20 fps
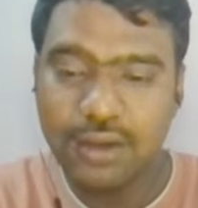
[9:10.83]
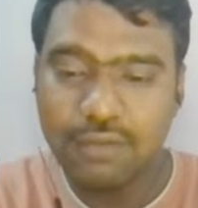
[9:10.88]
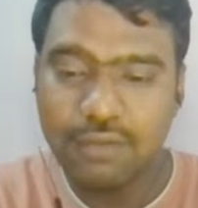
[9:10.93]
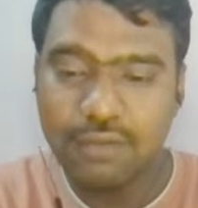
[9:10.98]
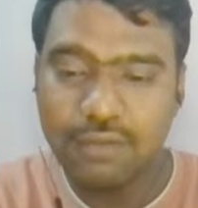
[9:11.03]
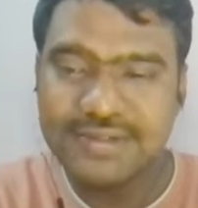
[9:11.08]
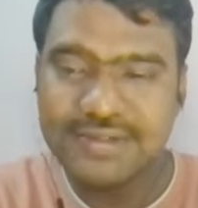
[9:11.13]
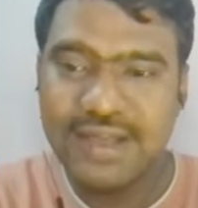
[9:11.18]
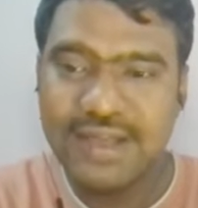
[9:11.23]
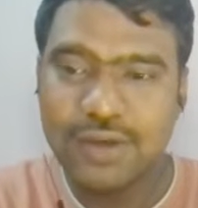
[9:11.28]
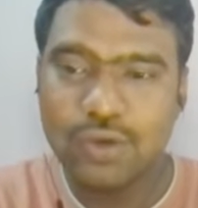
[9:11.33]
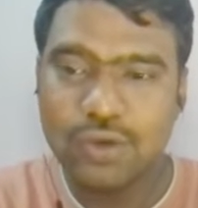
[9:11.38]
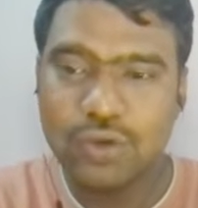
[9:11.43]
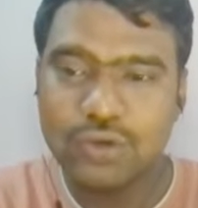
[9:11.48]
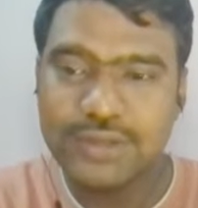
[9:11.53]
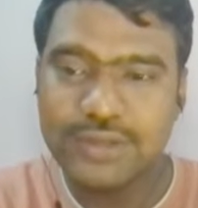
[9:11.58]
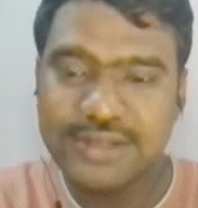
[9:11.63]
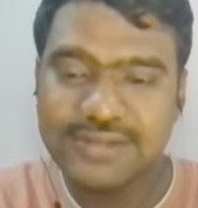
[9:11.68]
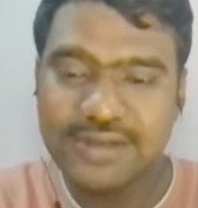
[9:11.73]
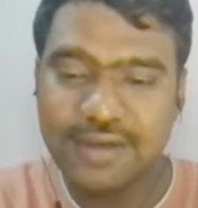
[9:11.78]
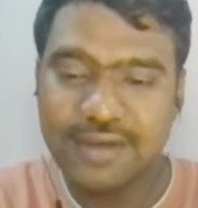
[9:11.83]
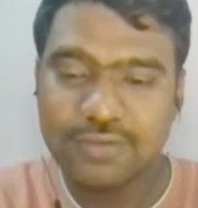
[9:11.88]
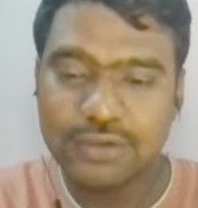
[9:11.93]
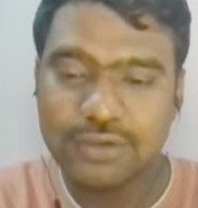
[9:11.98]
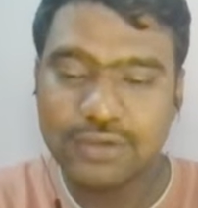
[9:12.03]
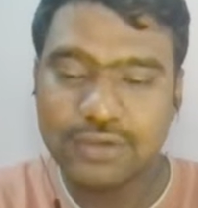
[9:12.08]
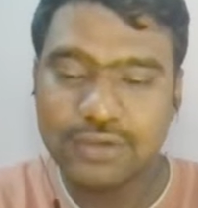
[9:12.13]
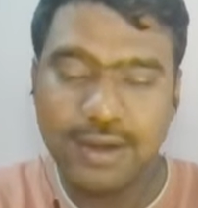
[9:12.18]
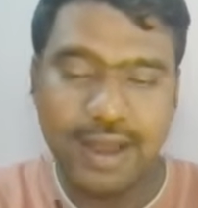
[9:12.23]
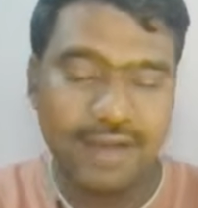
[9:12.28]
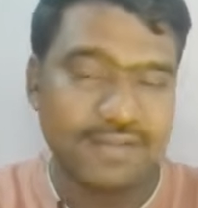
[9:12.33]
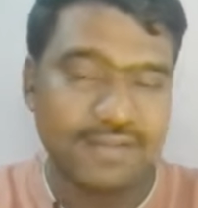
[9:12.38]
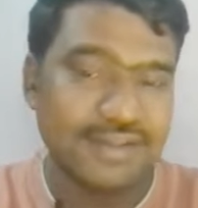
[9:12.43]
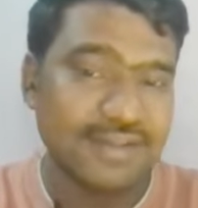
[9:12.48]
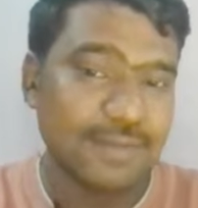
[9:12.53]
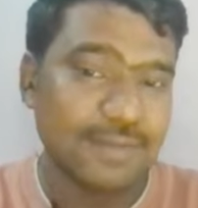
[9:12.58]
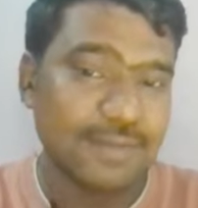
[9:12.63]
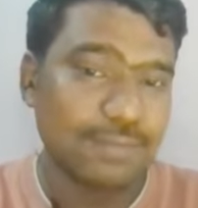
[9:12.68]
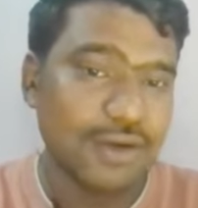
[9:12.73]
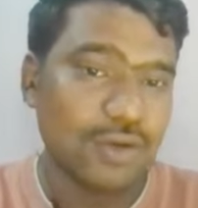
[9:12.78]
Once I go to the saved, I will
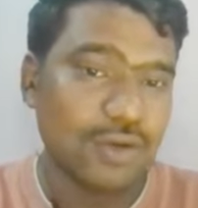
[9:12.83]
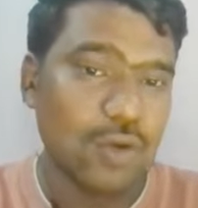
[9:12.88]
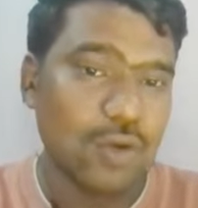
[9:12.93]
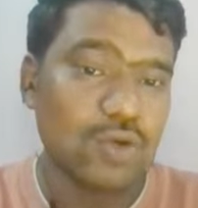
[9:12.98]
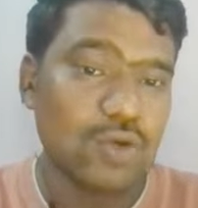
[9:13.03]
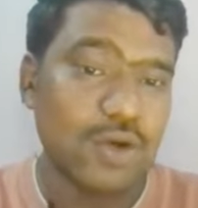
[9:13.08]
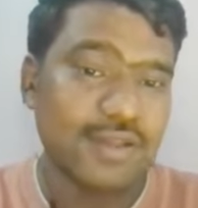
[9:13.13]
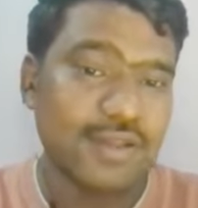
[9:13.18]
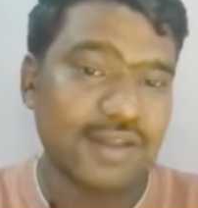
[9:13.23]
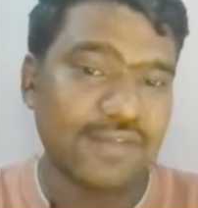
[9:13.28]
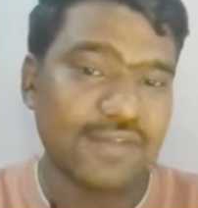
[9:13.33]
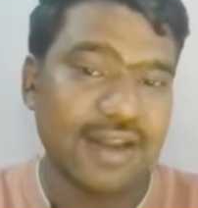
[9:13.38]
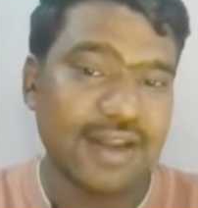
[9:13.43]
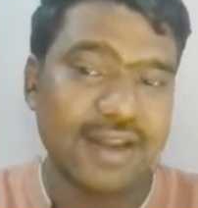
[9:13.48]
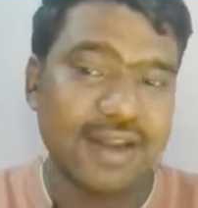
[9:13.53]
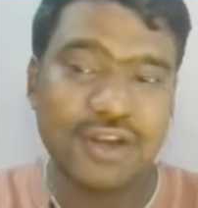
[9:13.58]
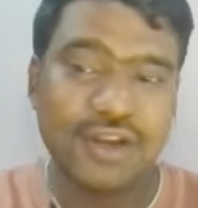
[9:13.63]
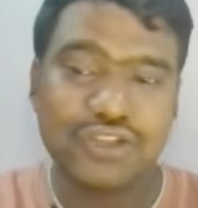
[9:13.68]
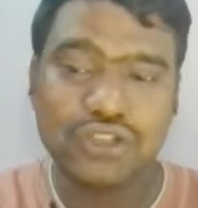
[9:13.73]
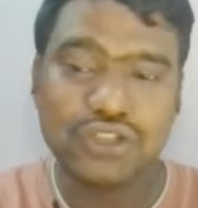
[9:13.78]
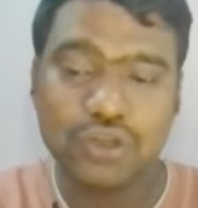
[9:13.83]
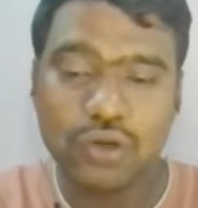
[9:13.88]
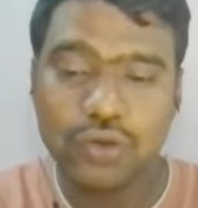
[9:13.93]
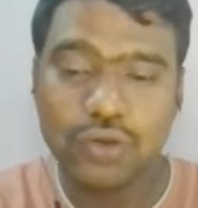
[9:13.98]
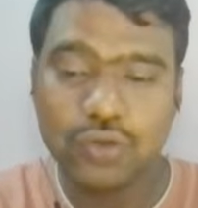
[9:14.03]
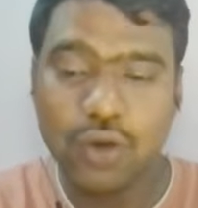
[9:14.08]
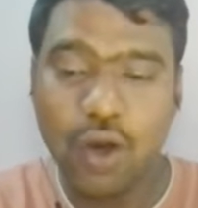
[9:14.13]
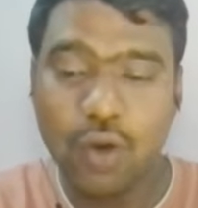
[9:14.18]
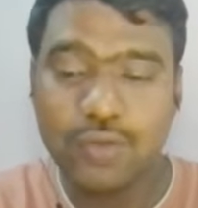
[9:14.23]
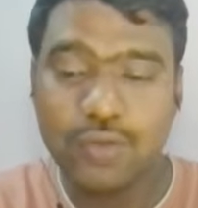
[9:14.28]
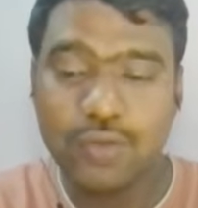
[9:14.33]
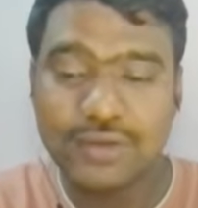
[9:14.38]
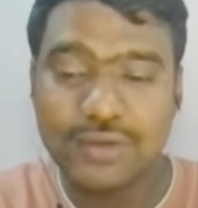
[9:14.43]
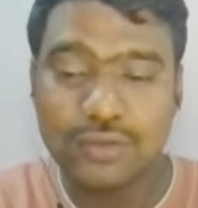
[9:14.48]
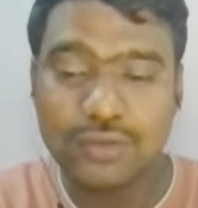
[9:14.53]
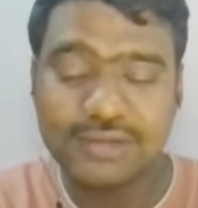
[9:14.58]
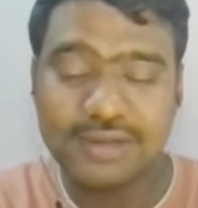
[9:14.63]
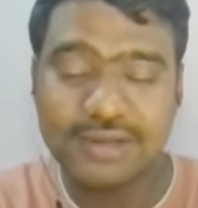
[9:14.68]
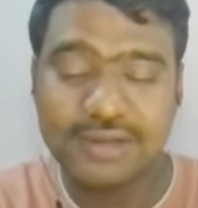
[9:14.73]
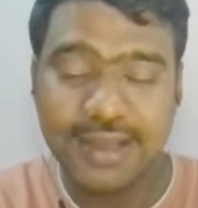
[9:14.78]
simply download the file and show you how it
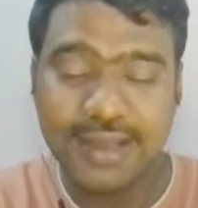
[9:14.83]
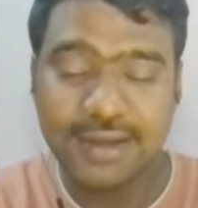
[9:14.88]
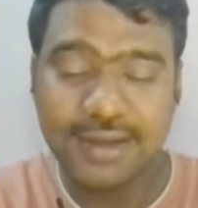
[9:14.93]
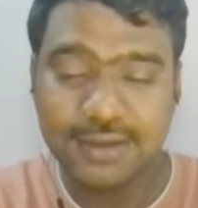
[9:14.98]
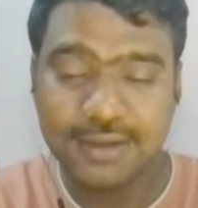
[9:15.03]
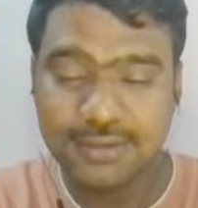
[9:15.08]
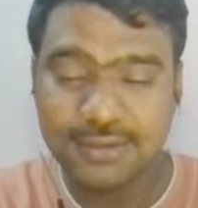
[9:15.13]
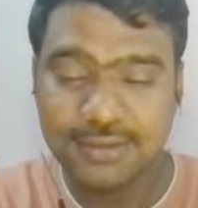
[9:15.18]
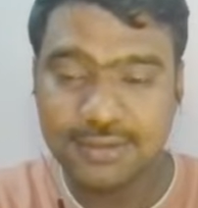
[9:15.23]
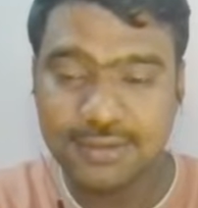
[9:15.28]
looks like,